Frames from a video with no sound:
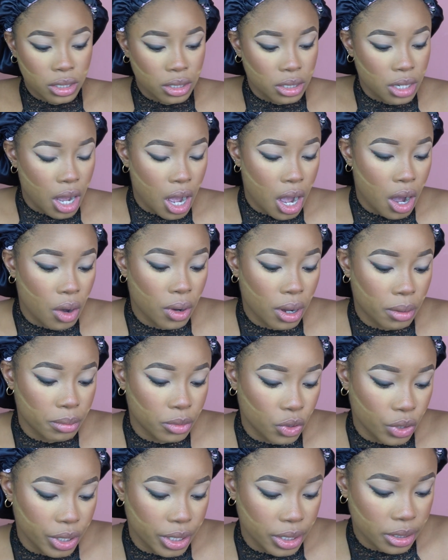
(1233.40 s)
Now
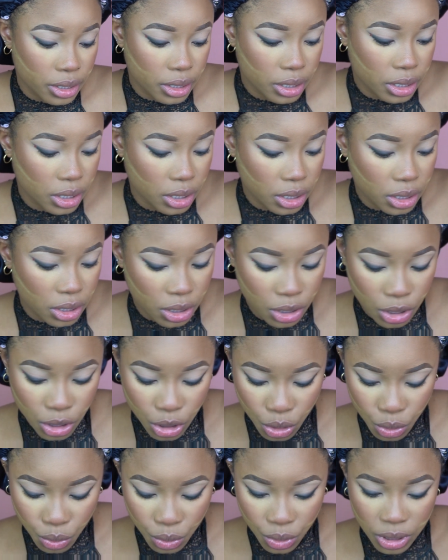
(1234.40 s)
I'm going to
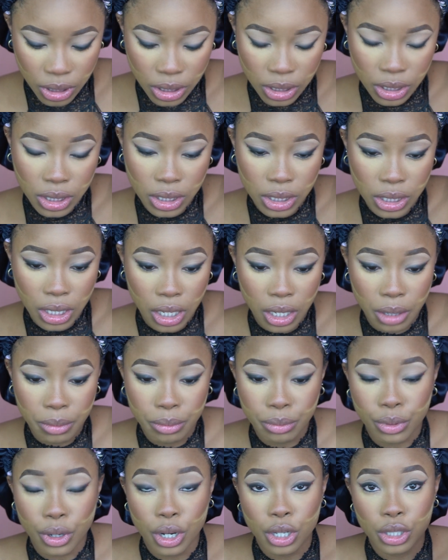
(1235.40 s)
use the
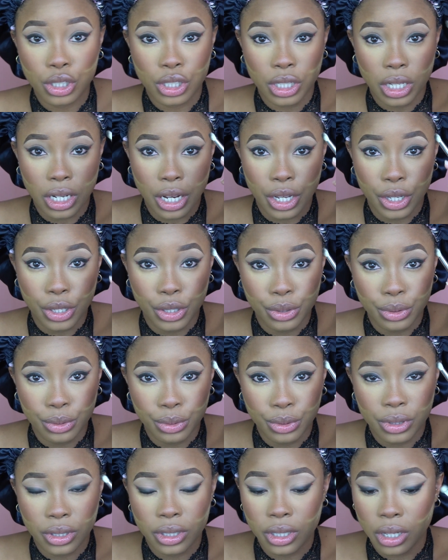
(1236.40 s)
same brush that I
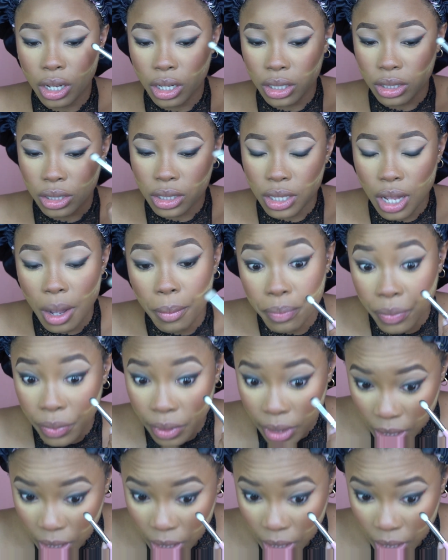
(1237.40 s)
used on top